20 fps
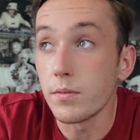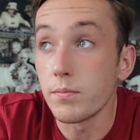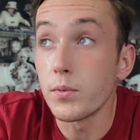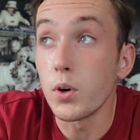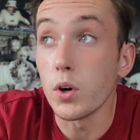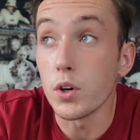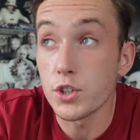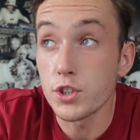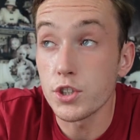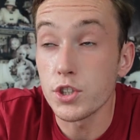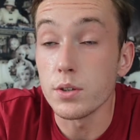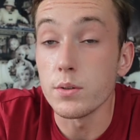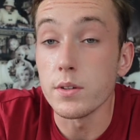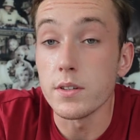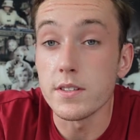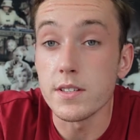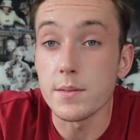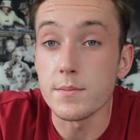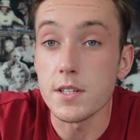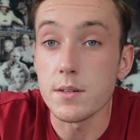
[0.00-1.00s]
Got a shoot
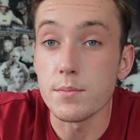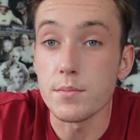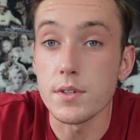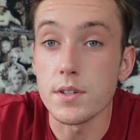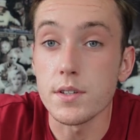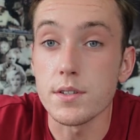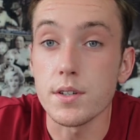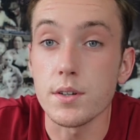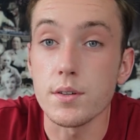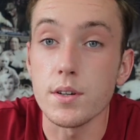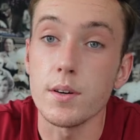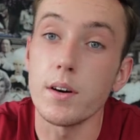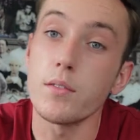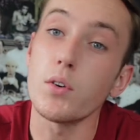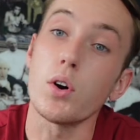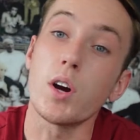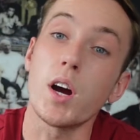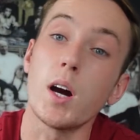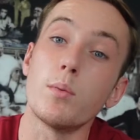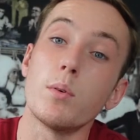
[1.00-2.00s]
in September, so I've
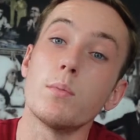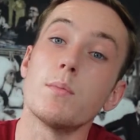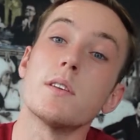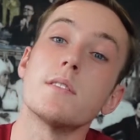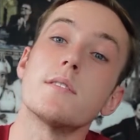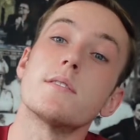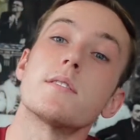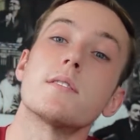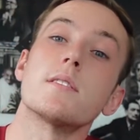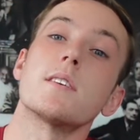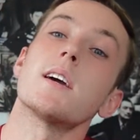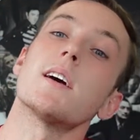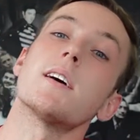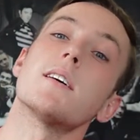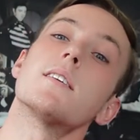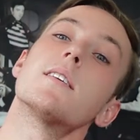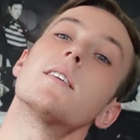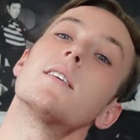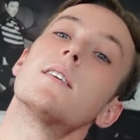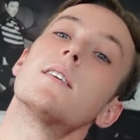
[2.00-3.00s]
got a couple months to get